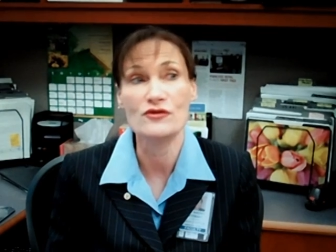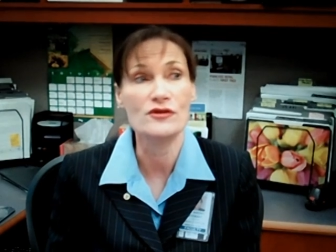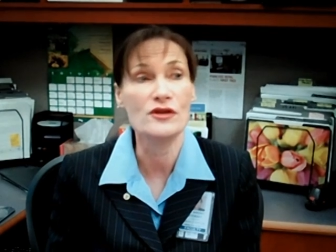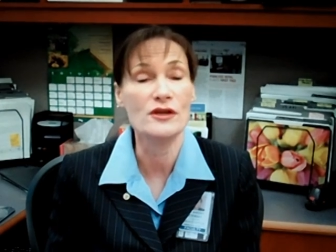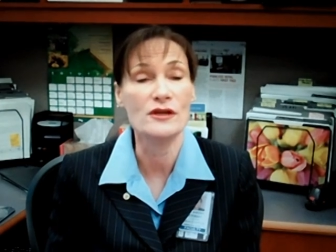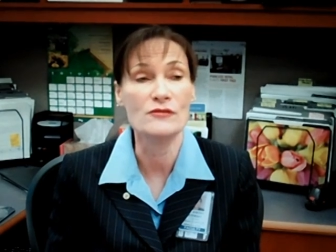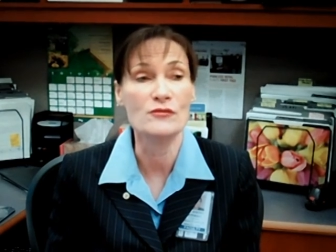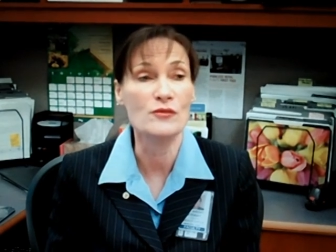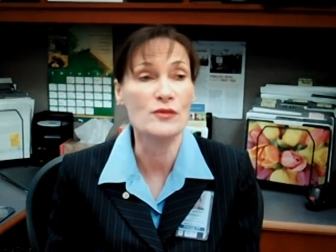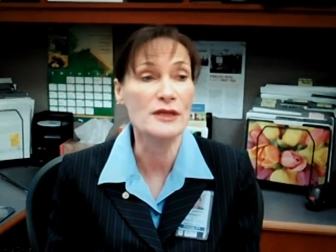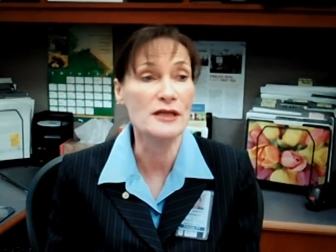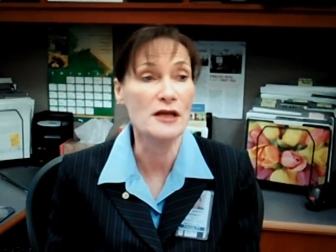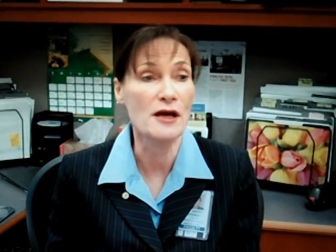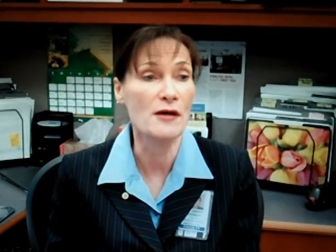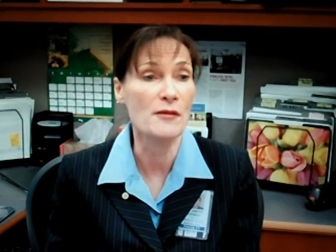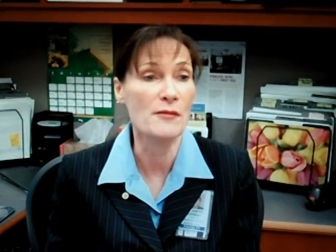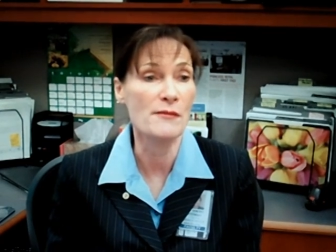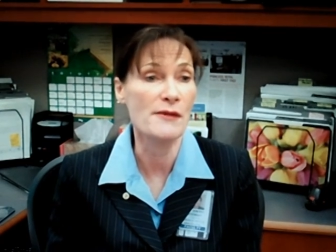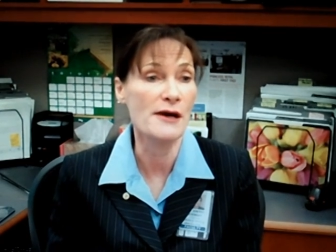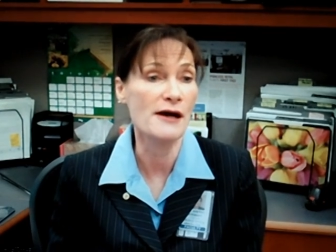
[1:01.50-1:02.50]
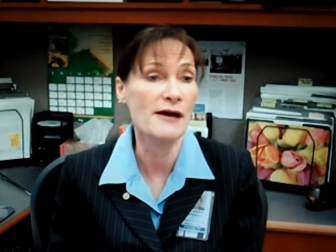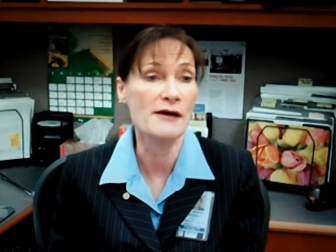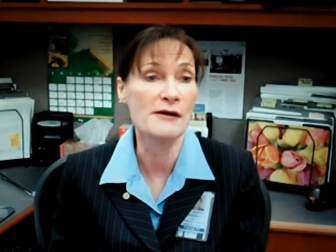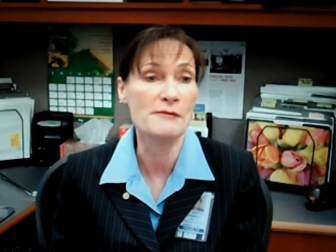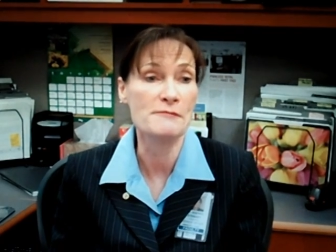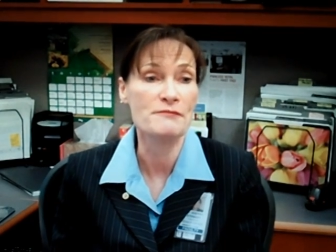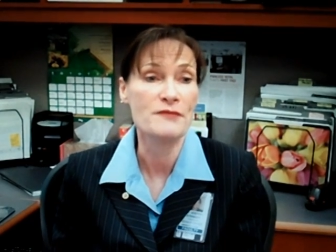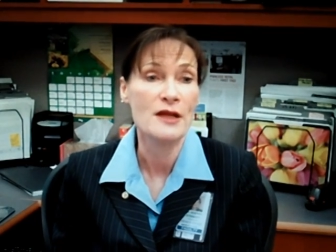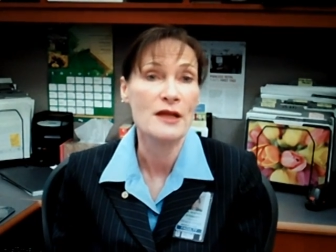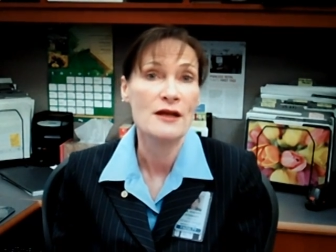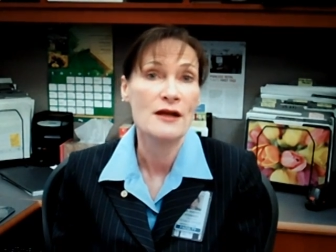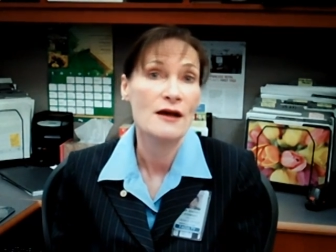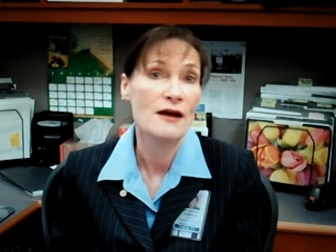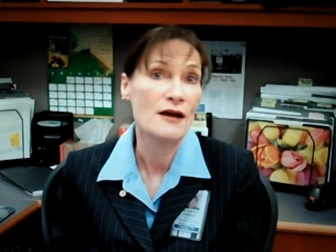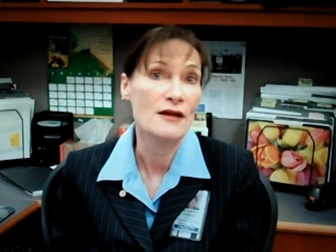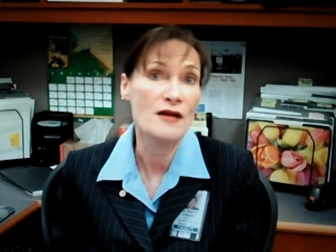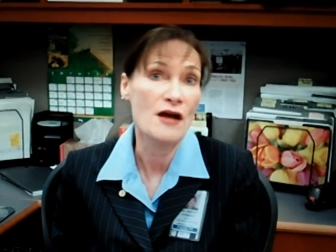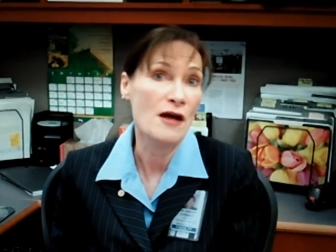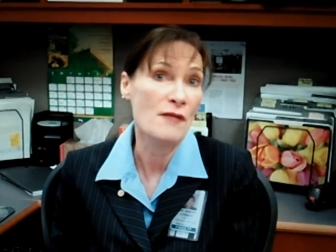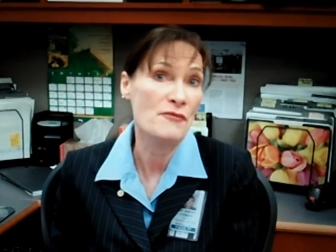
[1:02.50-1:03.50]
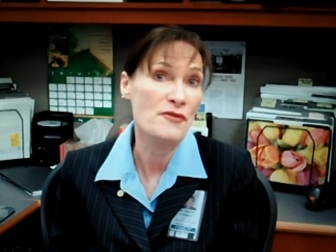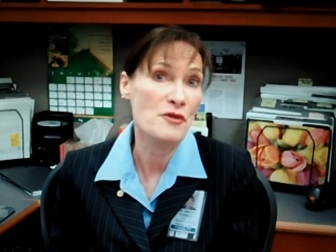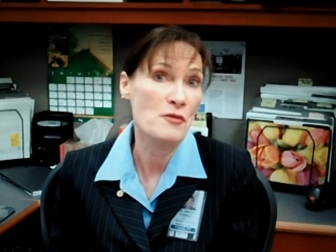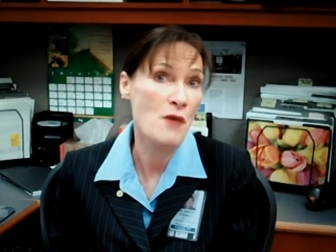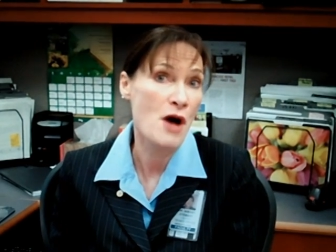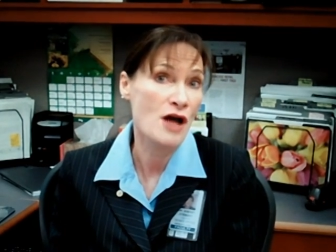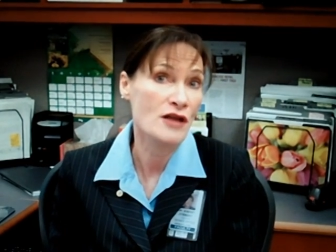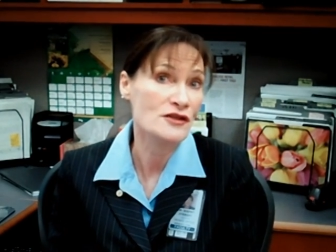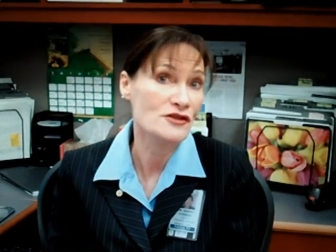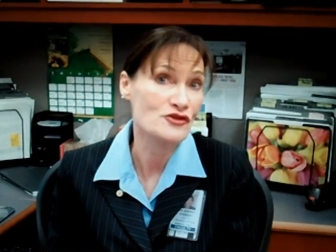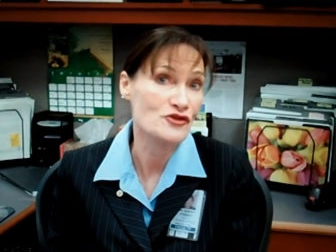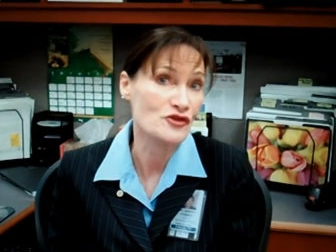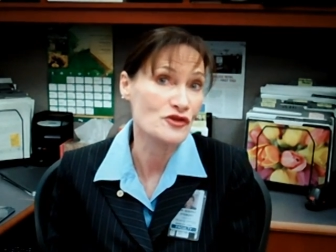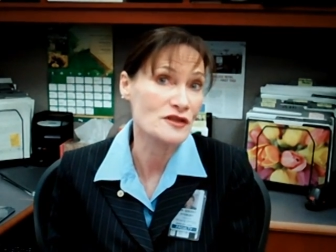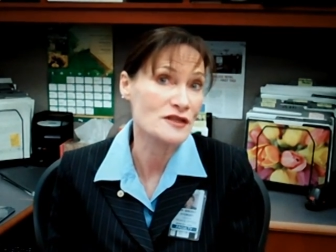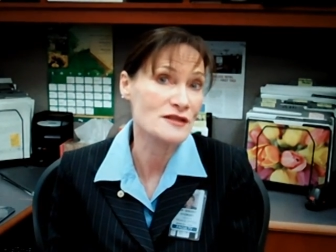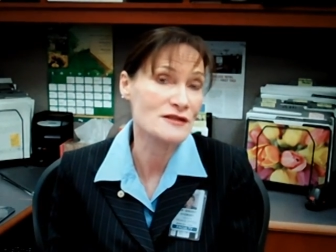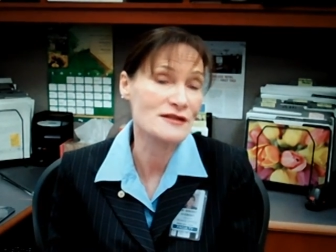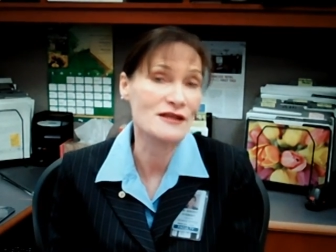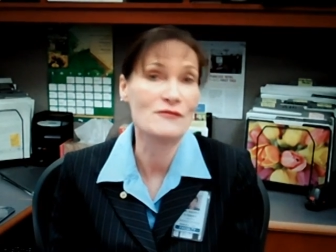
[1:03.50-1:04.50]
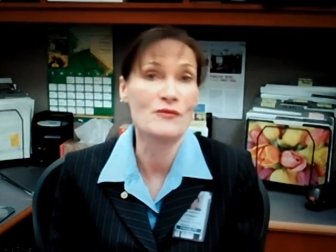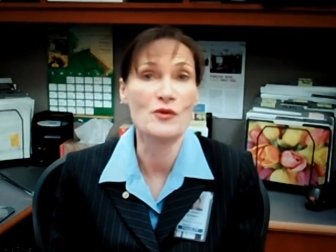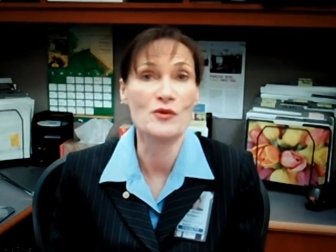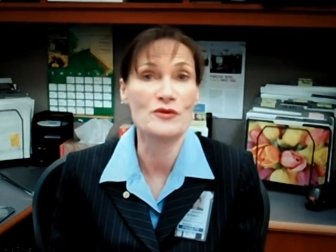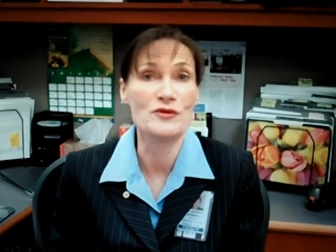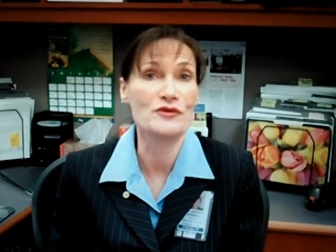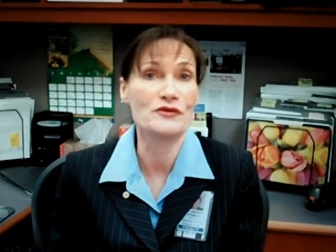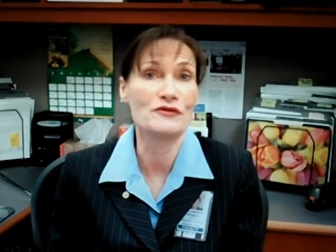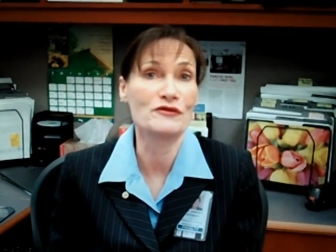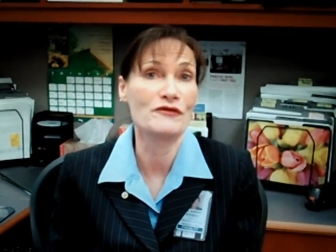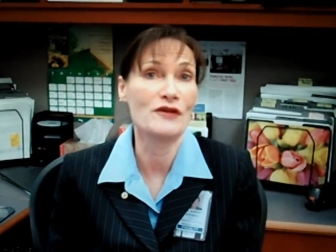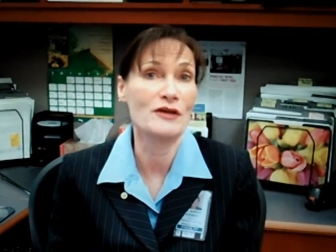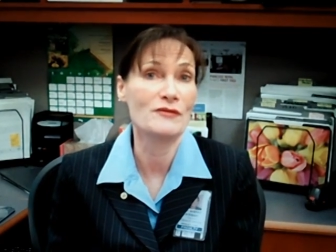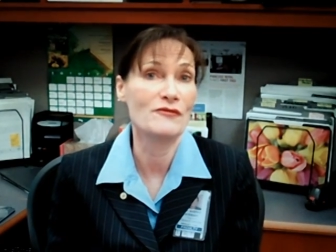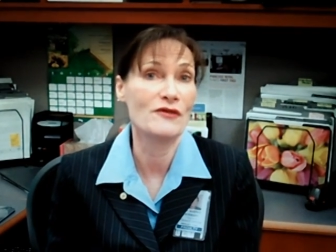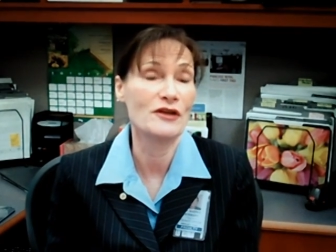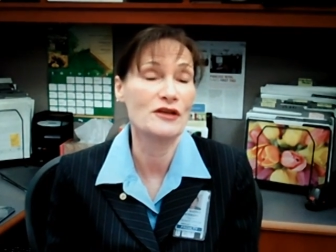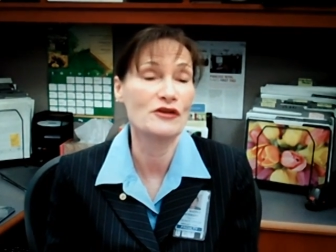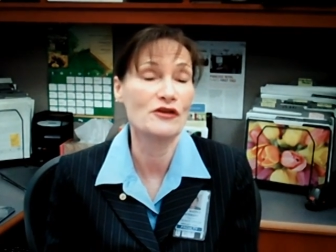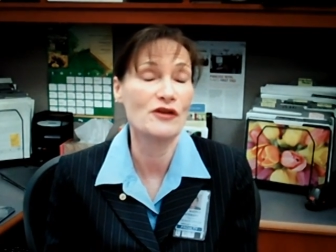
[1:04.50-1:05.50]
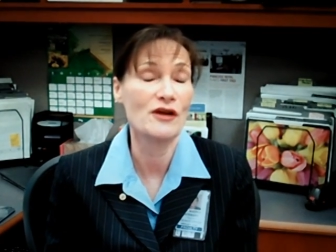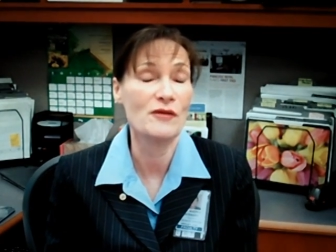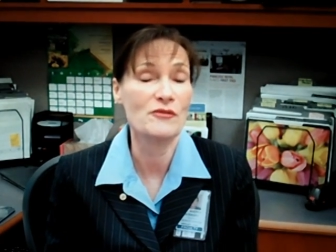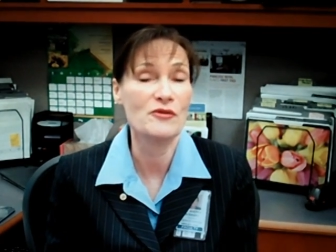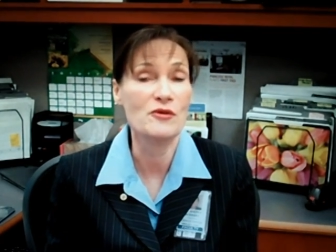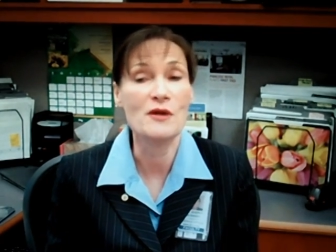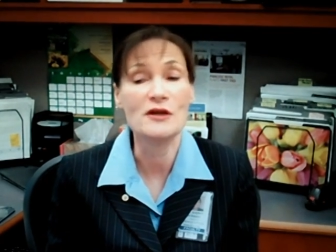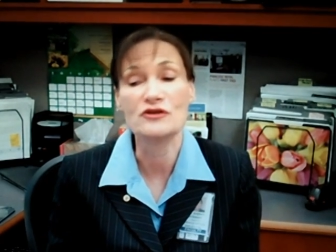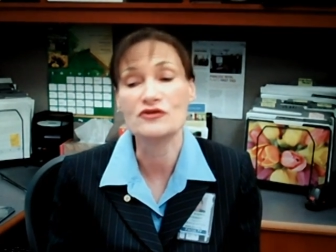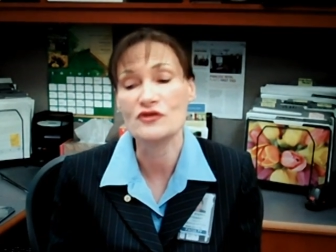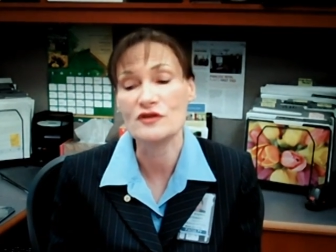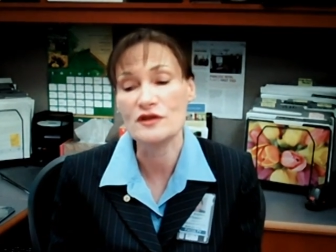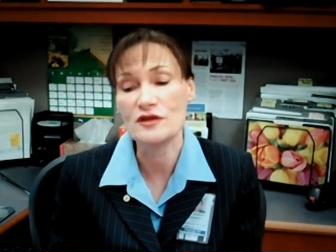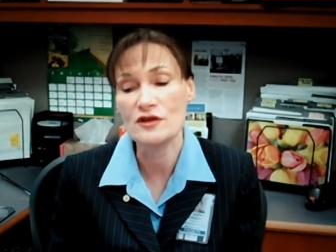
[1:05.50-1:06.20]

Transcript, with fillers: You can become um, an ophthalmologist, a board certified veterinary ophthalmologist.